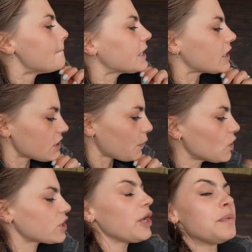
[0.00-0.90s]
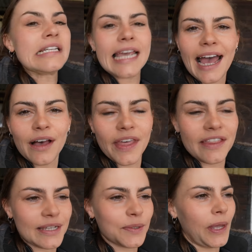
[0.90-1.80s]
because I was hoping to get out there
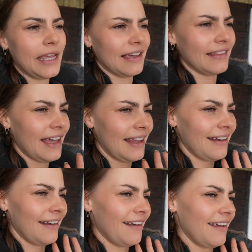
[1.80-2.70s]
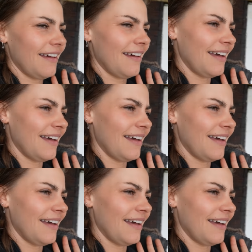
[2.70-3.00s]
this week, and then